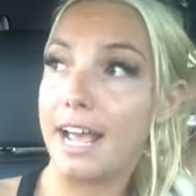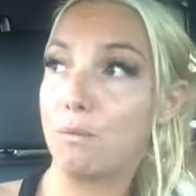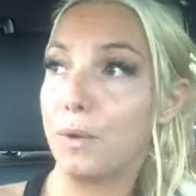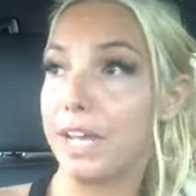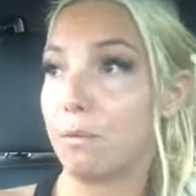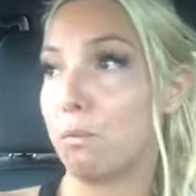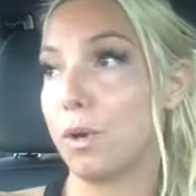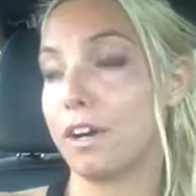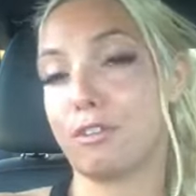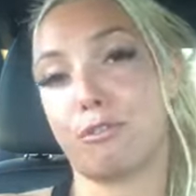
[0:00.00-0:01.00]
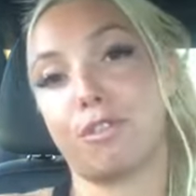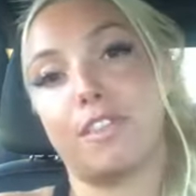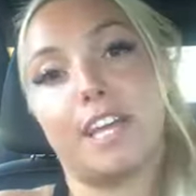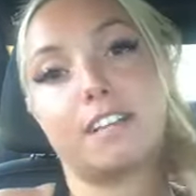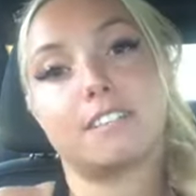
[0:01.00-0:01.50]
And we can work through
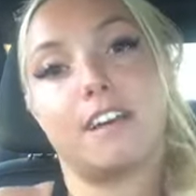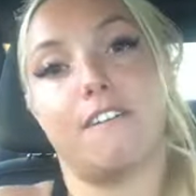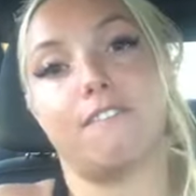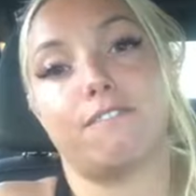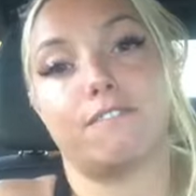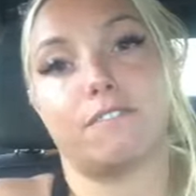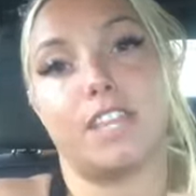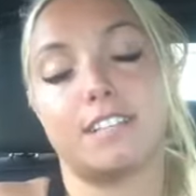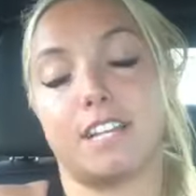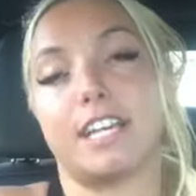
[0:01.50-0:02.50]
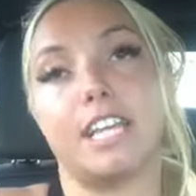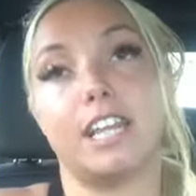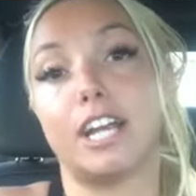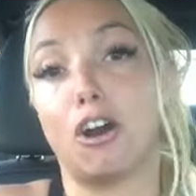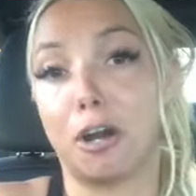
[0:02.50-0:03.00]
things of things like
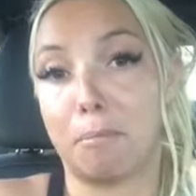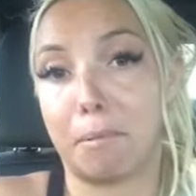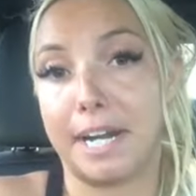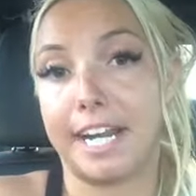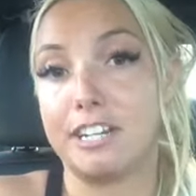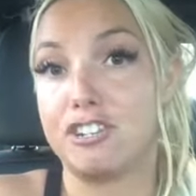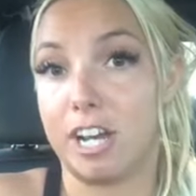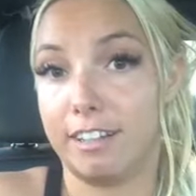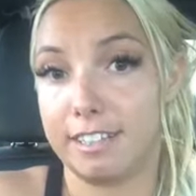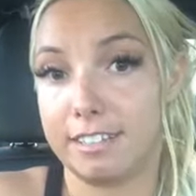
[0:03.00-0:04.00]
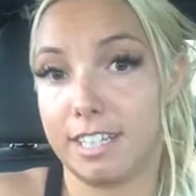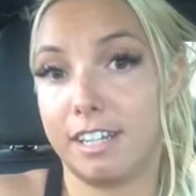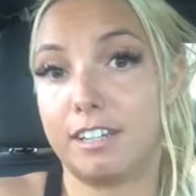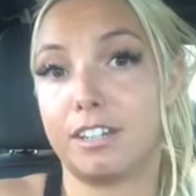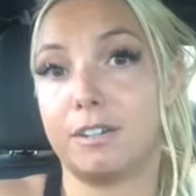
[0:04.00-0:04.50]
healing heartbreak and
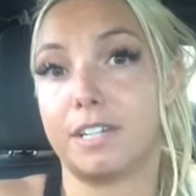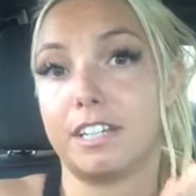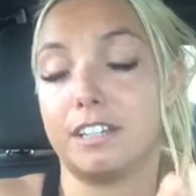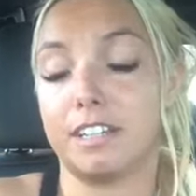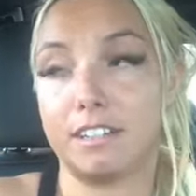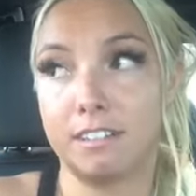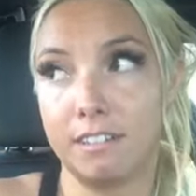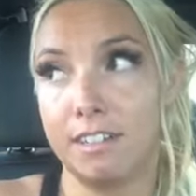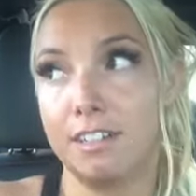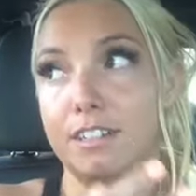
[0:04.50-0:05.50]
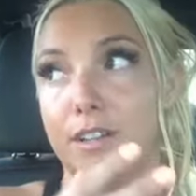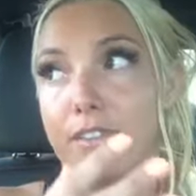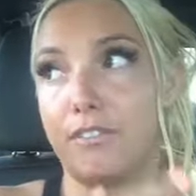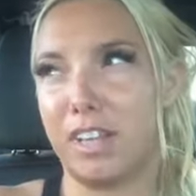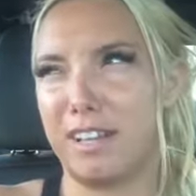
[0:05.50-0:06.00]
jealousy, you know, healing
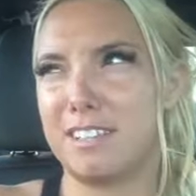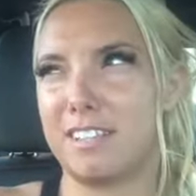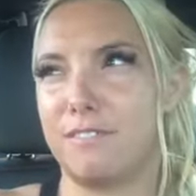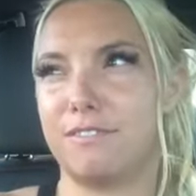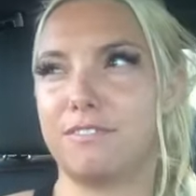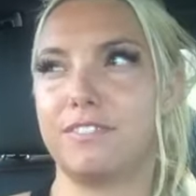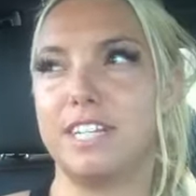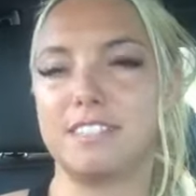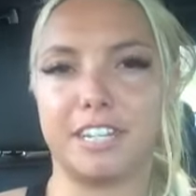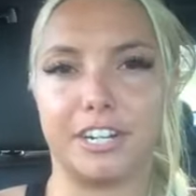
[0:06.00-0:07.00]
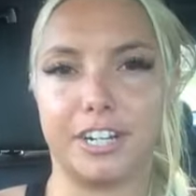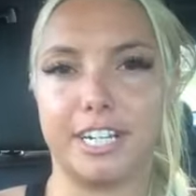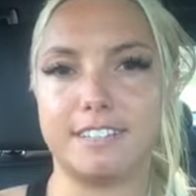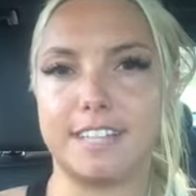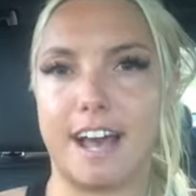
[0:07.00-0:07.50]
those feelings of
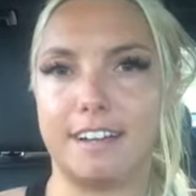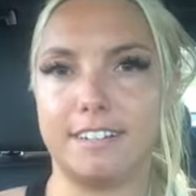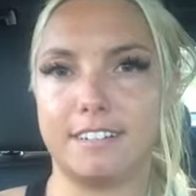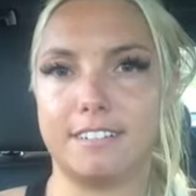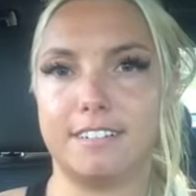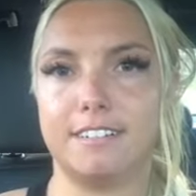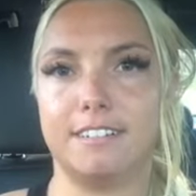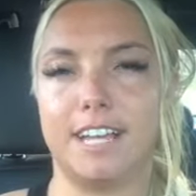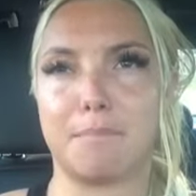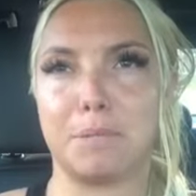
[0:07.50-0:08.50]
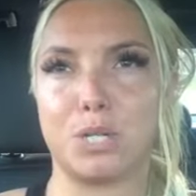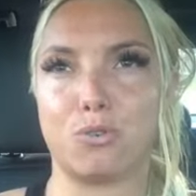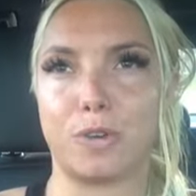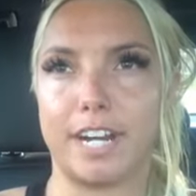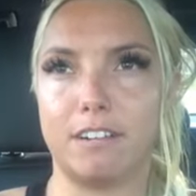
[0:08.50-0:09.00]
insecurity and sadness and like
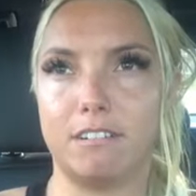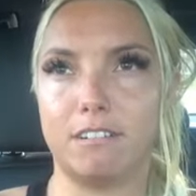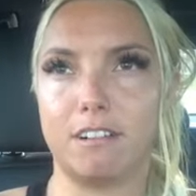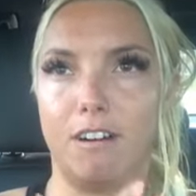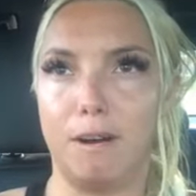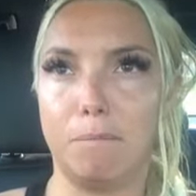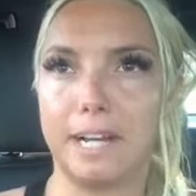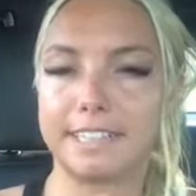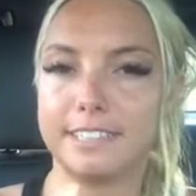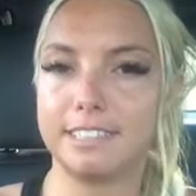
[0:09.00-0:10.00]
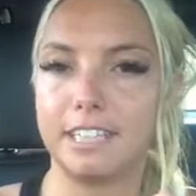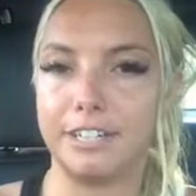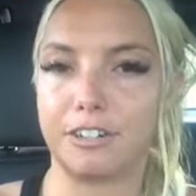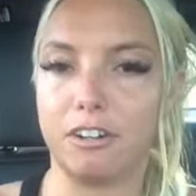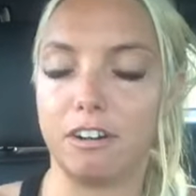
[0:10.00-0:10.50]
betrayal complexes
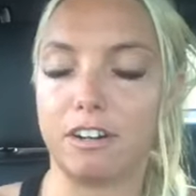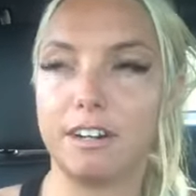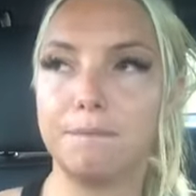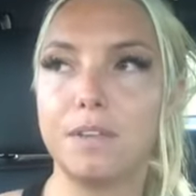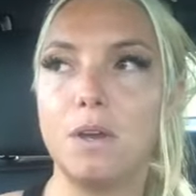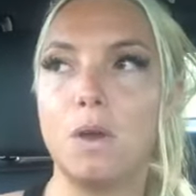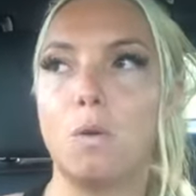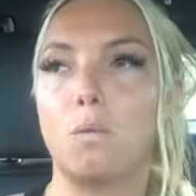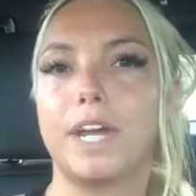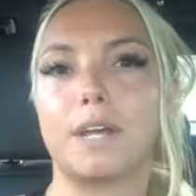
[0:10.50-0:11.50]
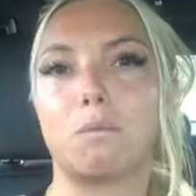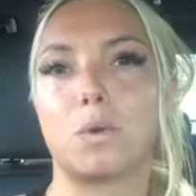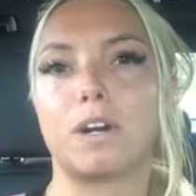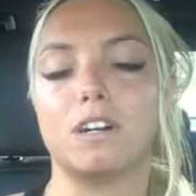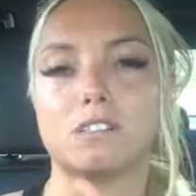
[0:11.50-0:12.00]
in your heart we can
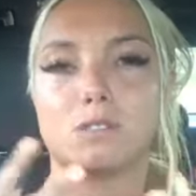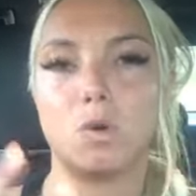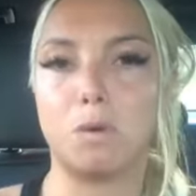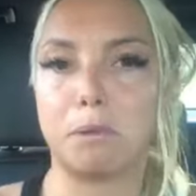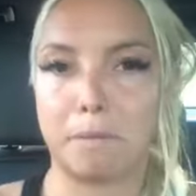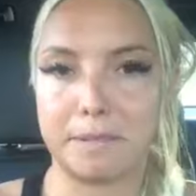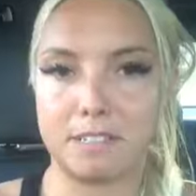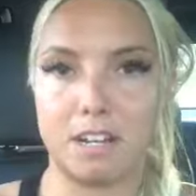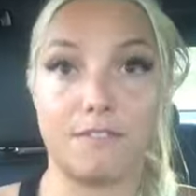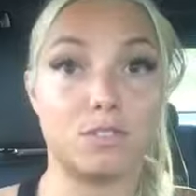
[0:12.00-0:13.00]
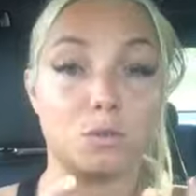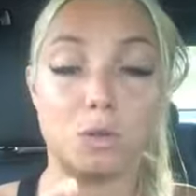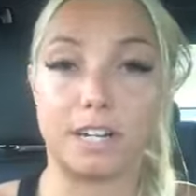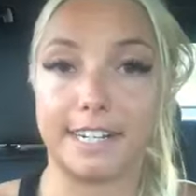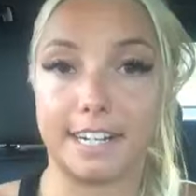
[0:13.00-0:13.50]
work on soul purpose stuff,
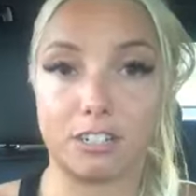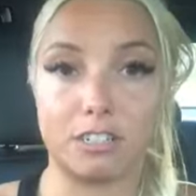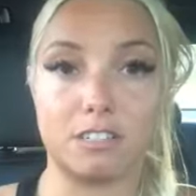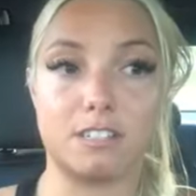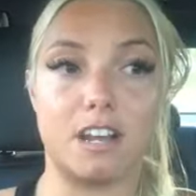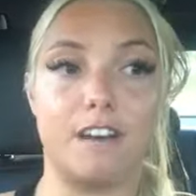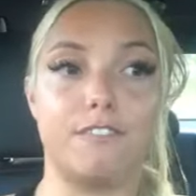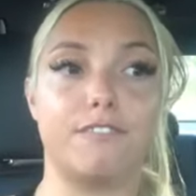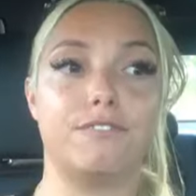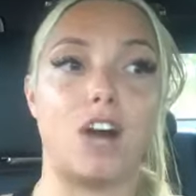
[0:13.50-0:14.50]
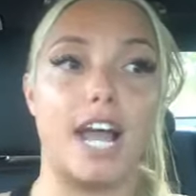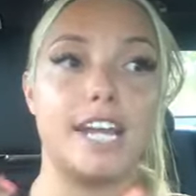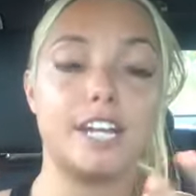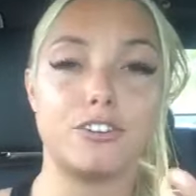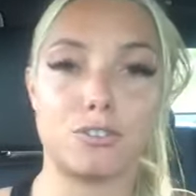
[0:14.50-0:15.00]
soul connection stuff,
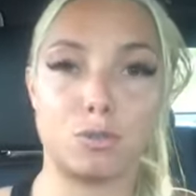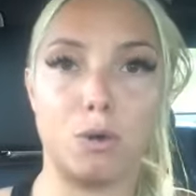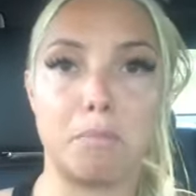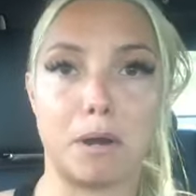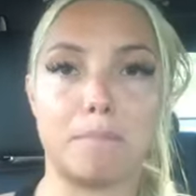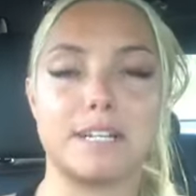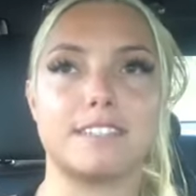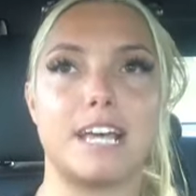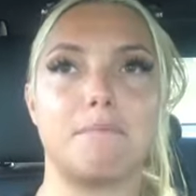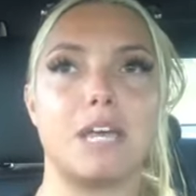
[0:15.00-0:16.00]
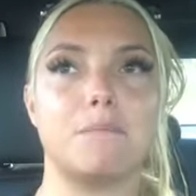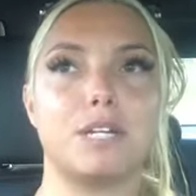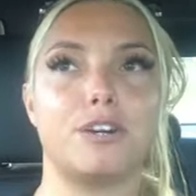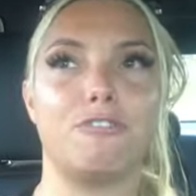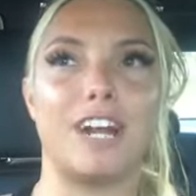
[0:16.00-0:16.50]
finding your soul purpose. Like maybe
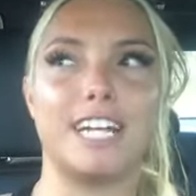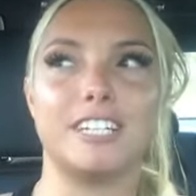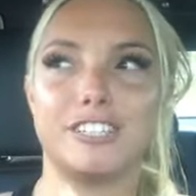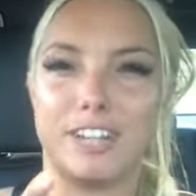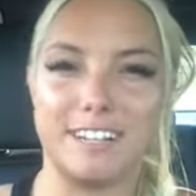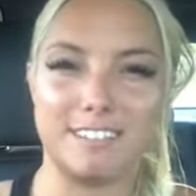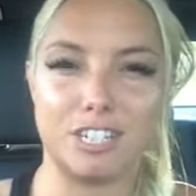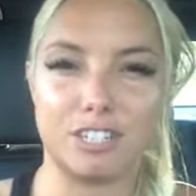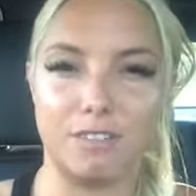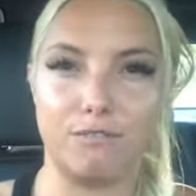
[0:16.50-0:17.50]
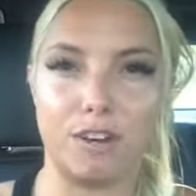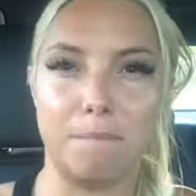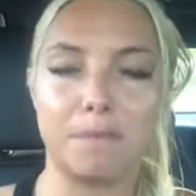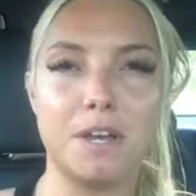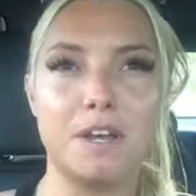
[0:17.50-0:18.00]
you're ready to transition
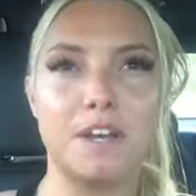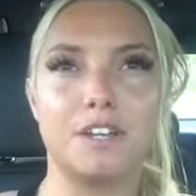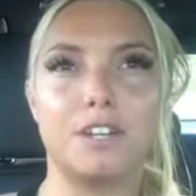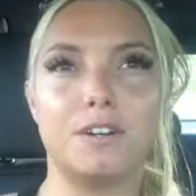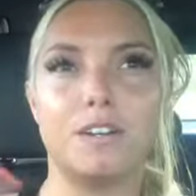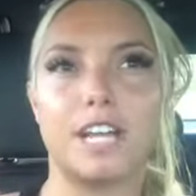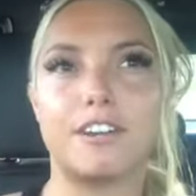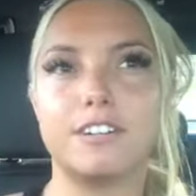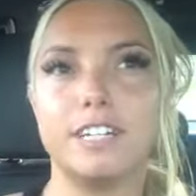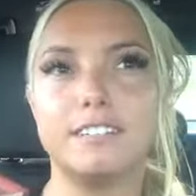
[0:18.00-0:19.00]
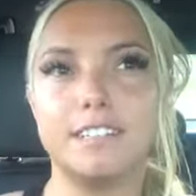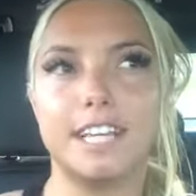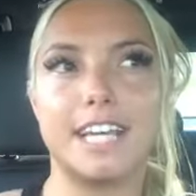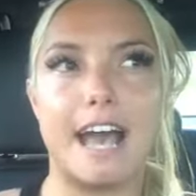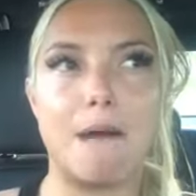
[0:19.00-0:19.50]
from, you know, like you're
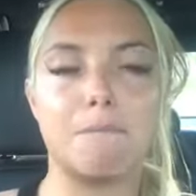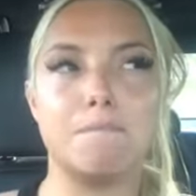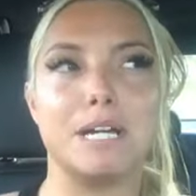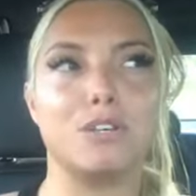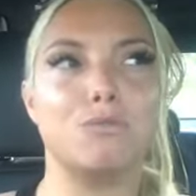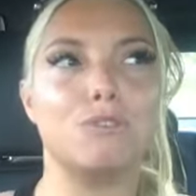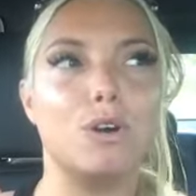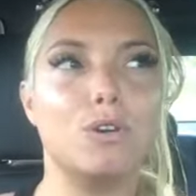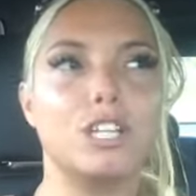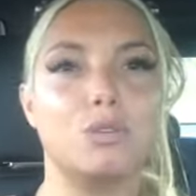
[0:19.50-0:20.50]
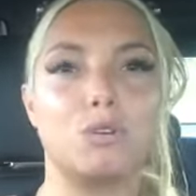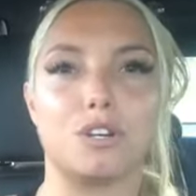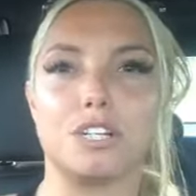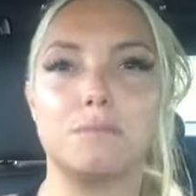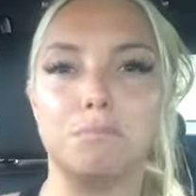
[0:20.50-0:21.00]
decently happy, but you know that you
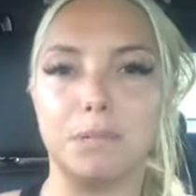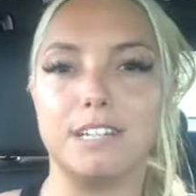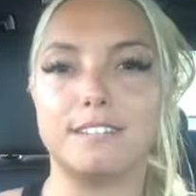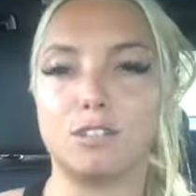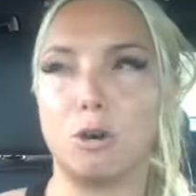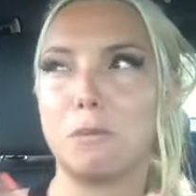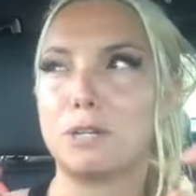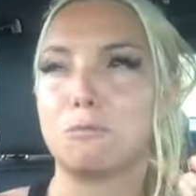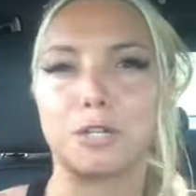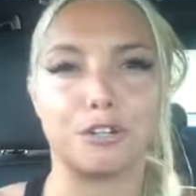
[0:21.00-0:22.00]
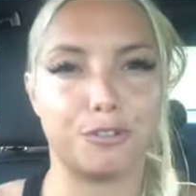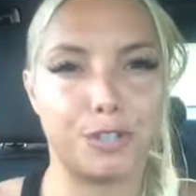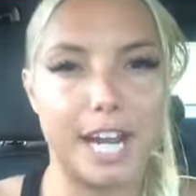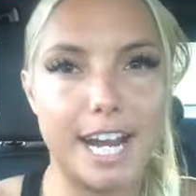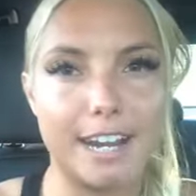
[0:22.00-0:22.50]
could be so much more
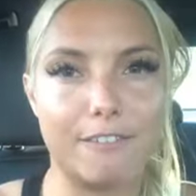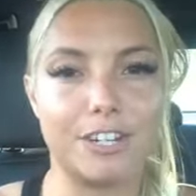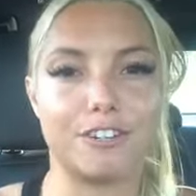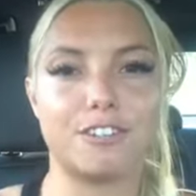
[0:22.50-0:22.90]
creative and you're